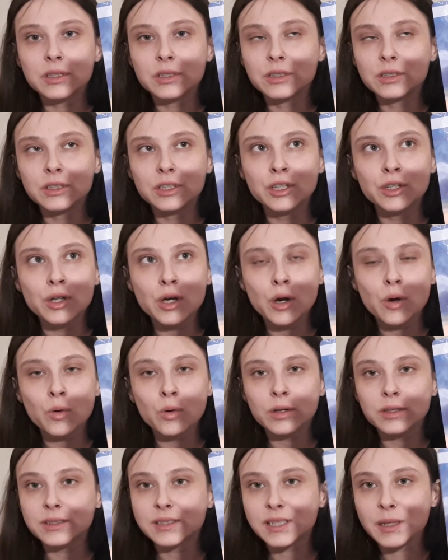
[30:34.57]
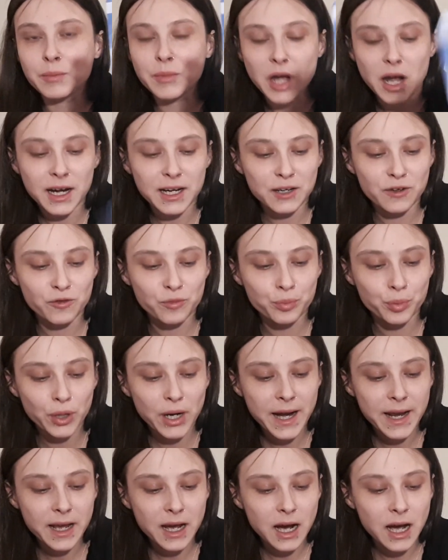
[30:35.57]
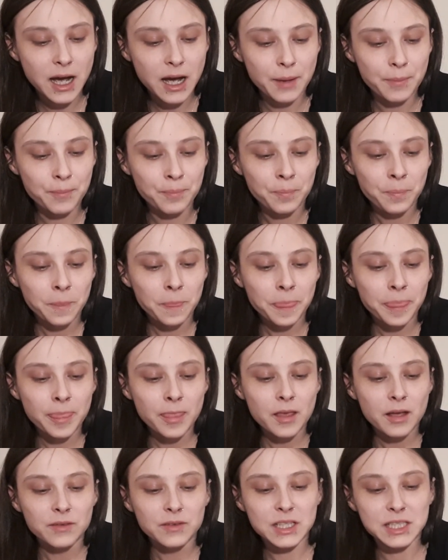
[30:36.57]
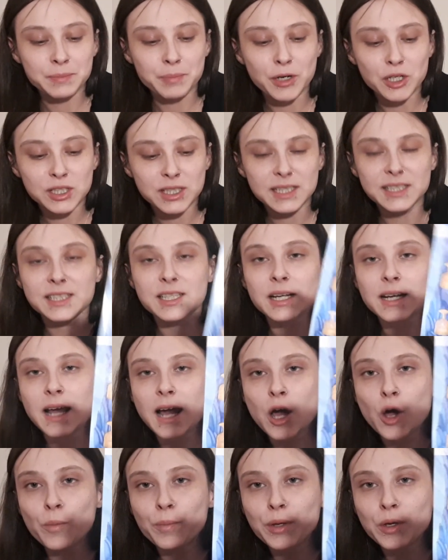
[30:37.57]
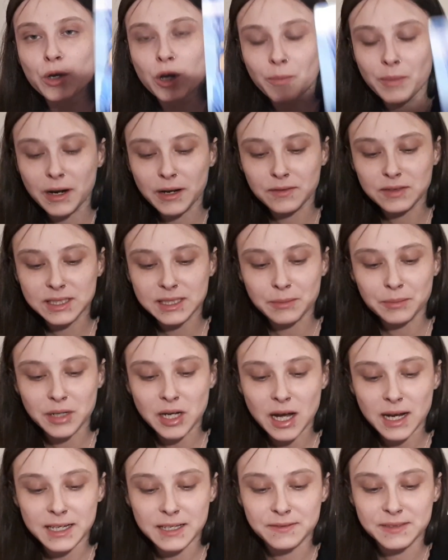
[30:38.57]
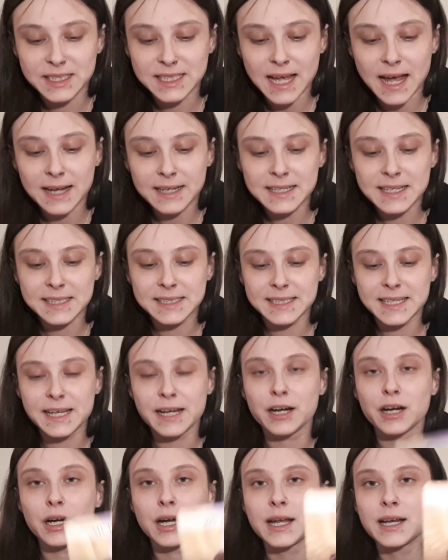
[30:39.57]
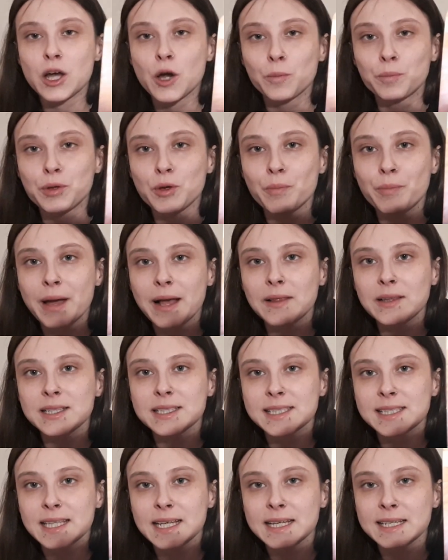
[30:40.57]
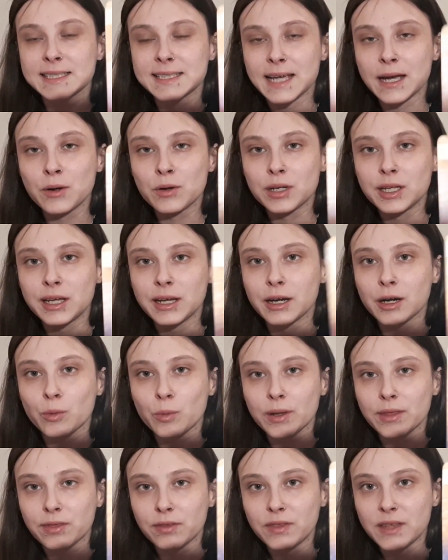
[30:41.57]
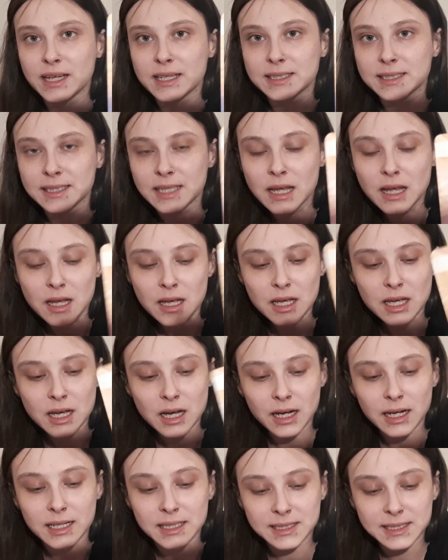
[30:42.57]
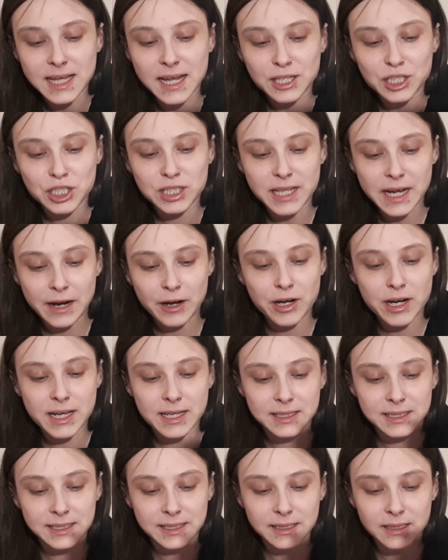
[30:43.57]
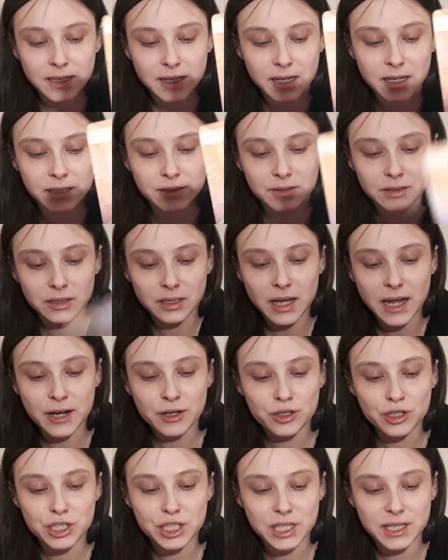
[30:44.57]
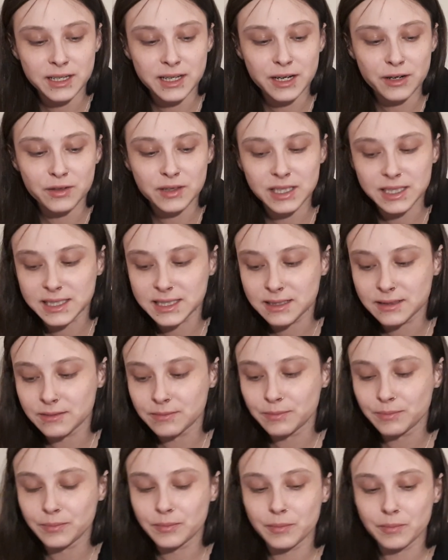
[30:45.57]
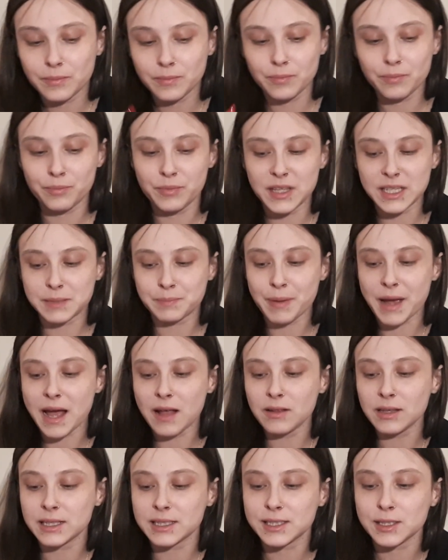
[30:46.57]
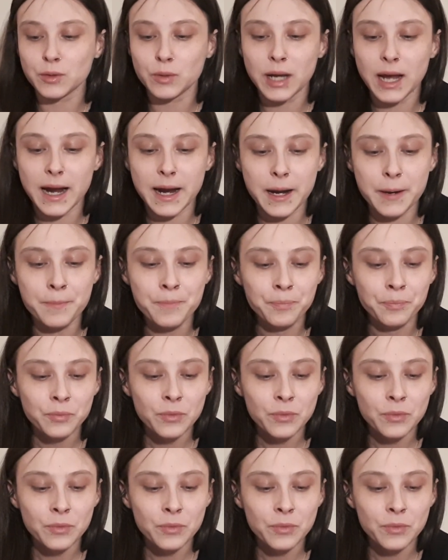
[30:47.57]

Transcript: you know, some kind of breakup. This person's going to help you come out of some kind of sadness here and help you balance things out here with this Sagittarius energy here, this balance, okay?